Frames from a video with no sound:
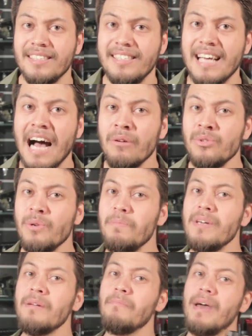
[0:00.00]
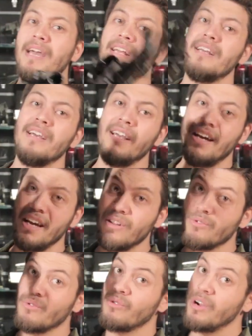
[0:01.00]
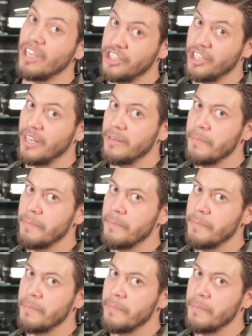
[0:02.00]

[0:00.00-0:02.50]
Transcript: down to being made in Russia.